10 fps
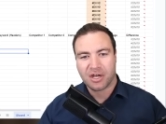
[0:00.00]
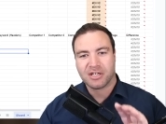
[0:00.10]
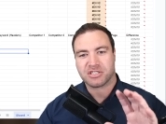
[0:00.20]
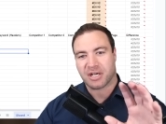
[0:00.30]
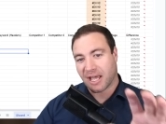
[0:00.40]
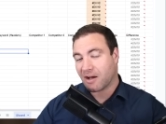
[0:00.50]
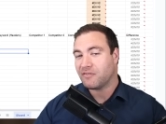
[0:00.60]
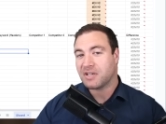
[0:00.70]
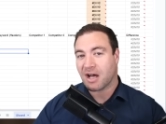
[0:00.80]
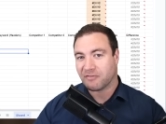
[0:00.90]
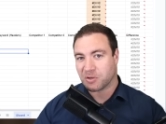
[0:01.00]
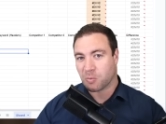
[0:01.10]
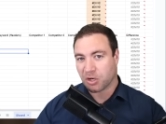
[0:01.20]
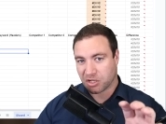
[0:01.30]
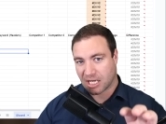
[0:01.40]
So now I've covered
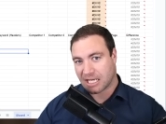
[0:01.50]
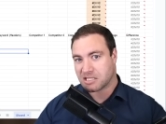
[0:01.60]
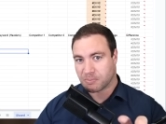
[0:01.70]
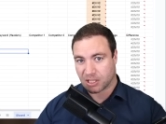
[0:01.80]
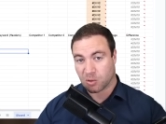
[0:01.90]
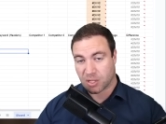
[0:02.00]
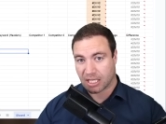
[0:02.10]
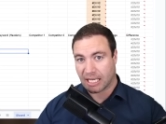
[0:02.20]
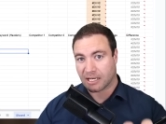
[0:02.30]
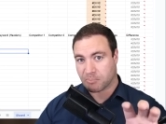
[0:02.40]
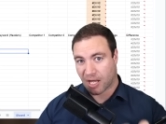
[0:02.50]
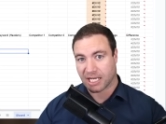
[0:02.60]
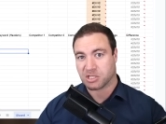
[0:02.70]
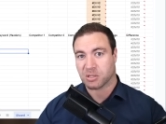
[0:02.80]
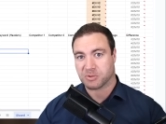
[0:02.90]
what you need to be looking at in
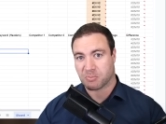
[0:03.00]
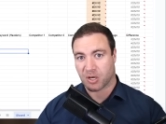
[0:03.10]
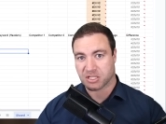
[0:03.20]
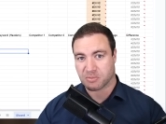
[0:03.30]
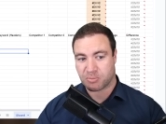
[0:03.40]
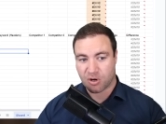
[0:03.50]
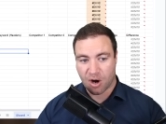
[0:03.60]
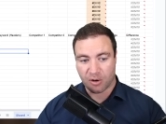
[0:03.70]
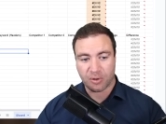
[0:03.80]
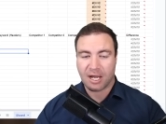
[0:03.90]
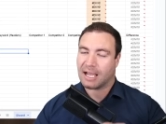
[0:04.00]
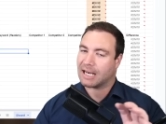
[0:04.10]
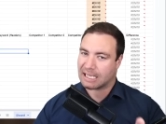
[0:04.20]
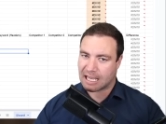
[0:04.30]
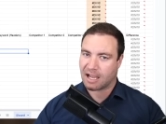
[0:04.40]
Page Optimizer Pro. And
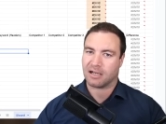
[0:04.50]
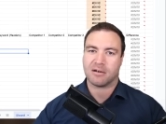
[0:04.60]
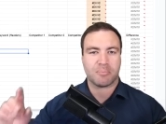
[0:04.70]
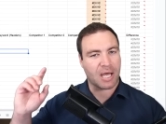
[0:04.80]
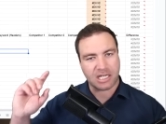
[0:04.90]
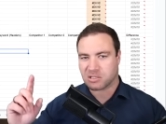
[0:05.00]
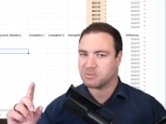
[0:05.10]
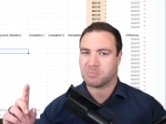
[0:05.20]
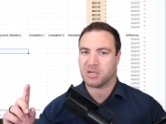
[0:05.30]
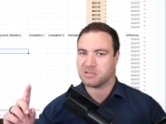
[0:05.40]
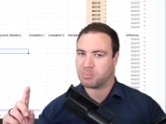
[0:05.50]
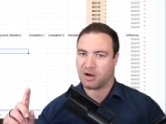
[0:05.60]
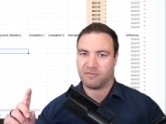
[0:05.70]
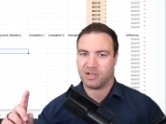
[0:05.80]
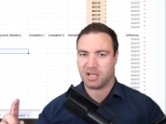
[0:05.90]
again, Page Optimizer Pro
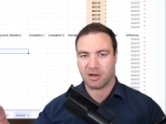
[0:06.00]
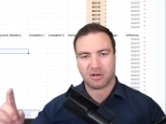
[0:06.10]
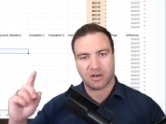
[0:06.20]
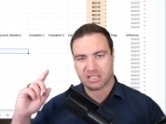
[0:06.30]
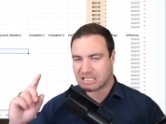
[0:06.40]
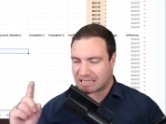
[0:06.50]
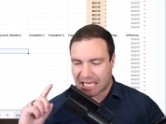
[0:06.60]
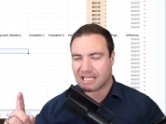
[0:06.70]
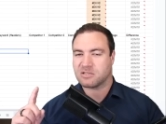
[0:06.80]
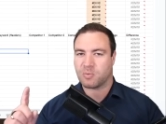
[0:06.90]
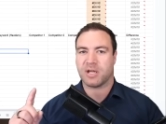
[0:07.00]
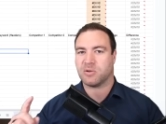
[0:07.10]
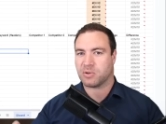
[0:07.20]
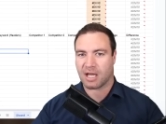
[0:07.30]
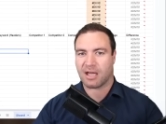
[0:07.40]
video, guys, that's where you'll
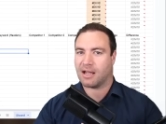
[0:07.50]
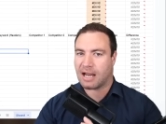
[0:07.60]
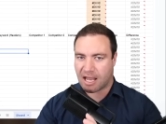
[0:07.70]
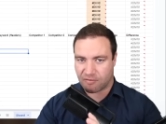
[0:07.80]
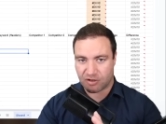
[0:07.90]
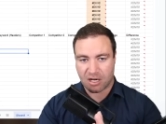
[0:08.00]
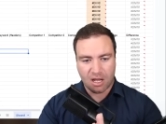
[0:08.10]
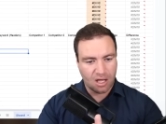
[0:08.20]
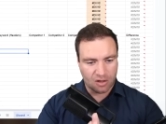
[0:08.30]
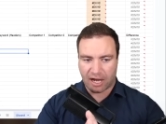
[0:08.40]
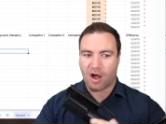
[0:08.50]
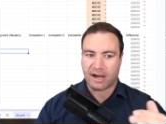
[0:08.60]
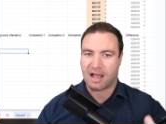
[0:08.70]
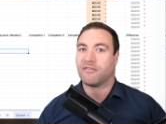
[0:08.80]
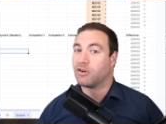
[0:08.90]
get an even like I
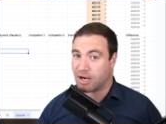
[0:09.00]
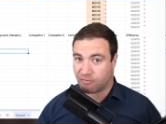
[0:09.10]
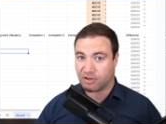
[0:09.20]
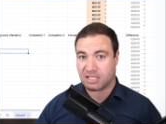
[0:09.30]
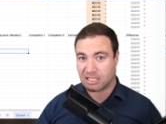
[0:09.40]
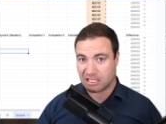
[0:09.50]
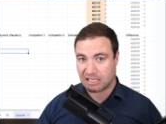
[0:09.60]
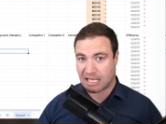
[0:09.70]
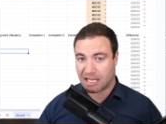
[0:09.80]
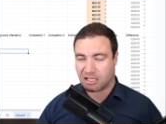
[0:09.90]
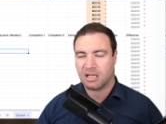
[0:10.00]
cover everything in that.